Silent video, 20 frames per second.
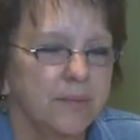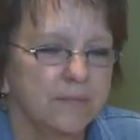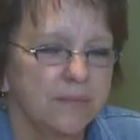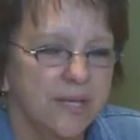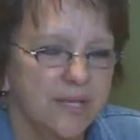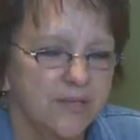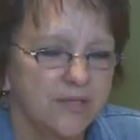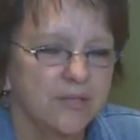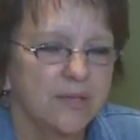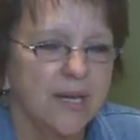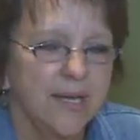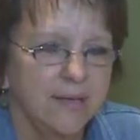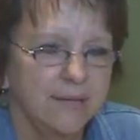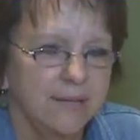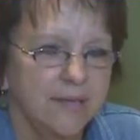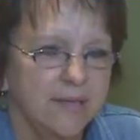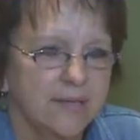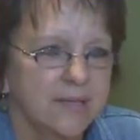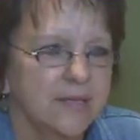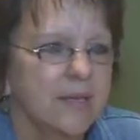Pleasure
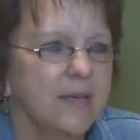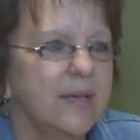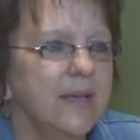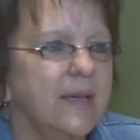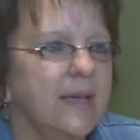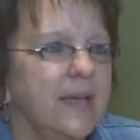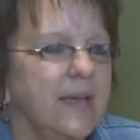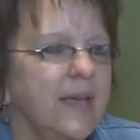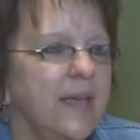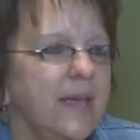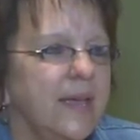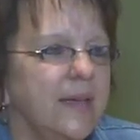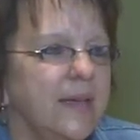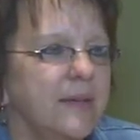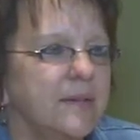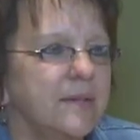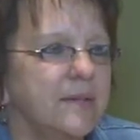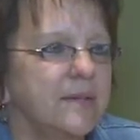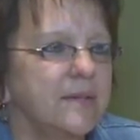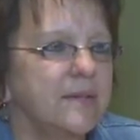Island,
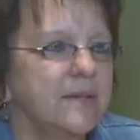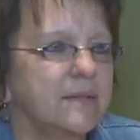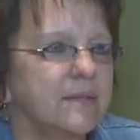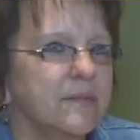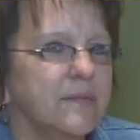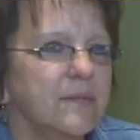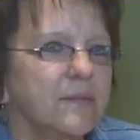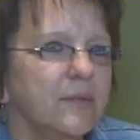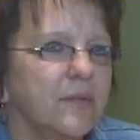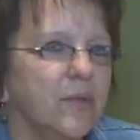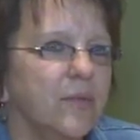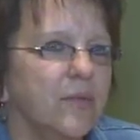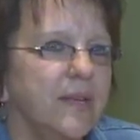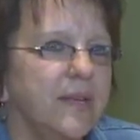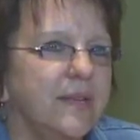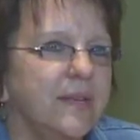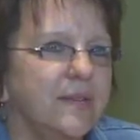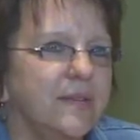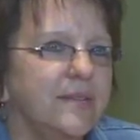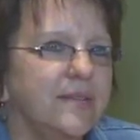and
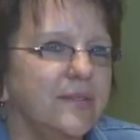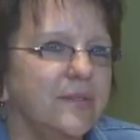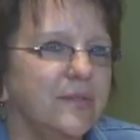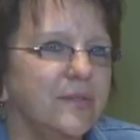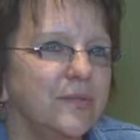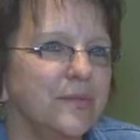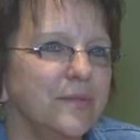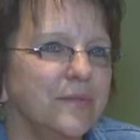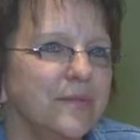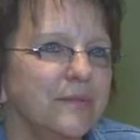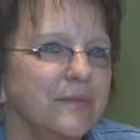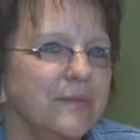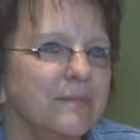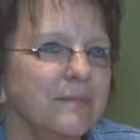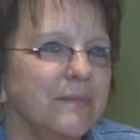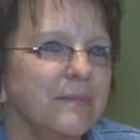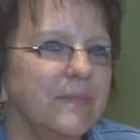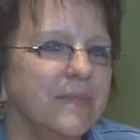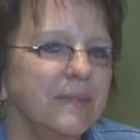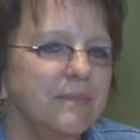going into.
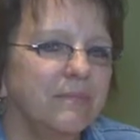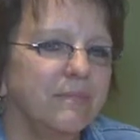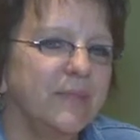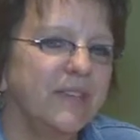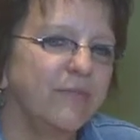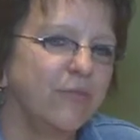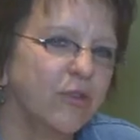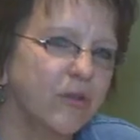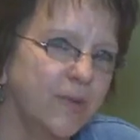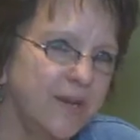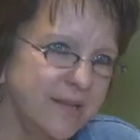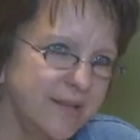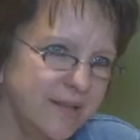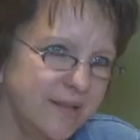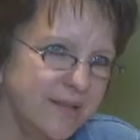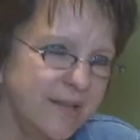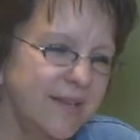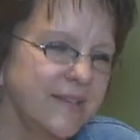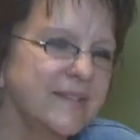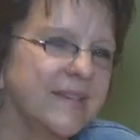Before we
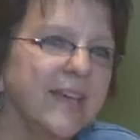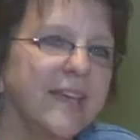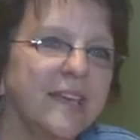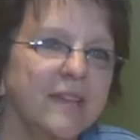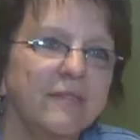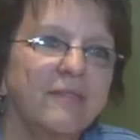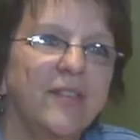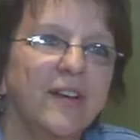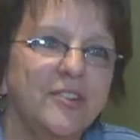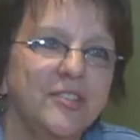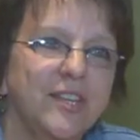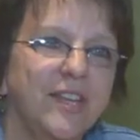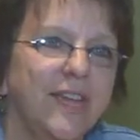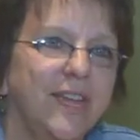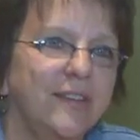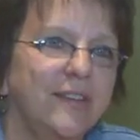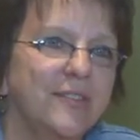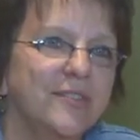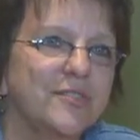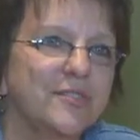did this, I had a fudge
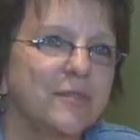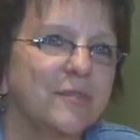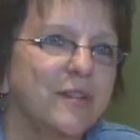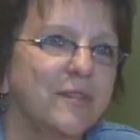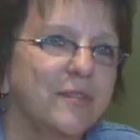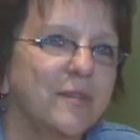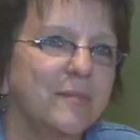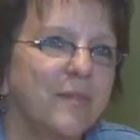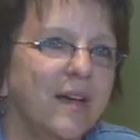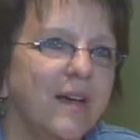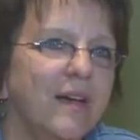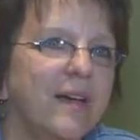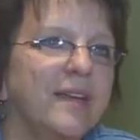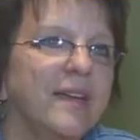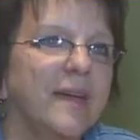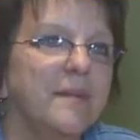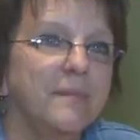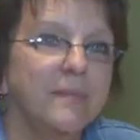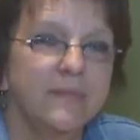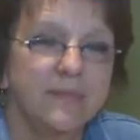candy store in the mall, and
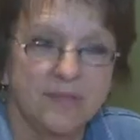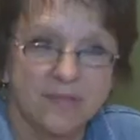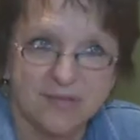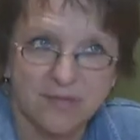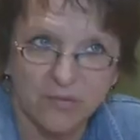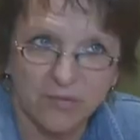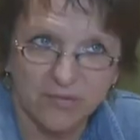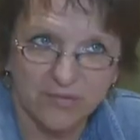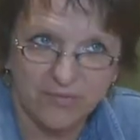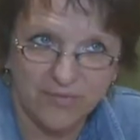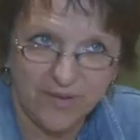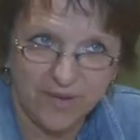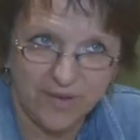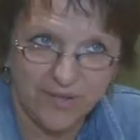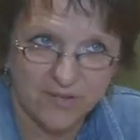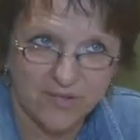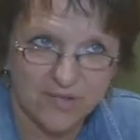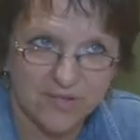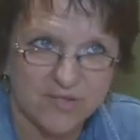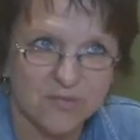I sold
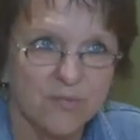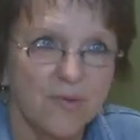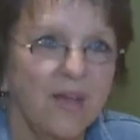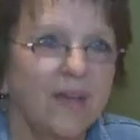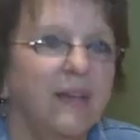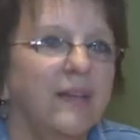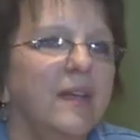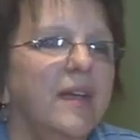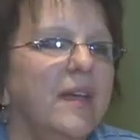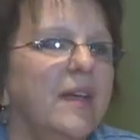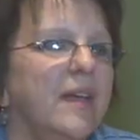fudge as well.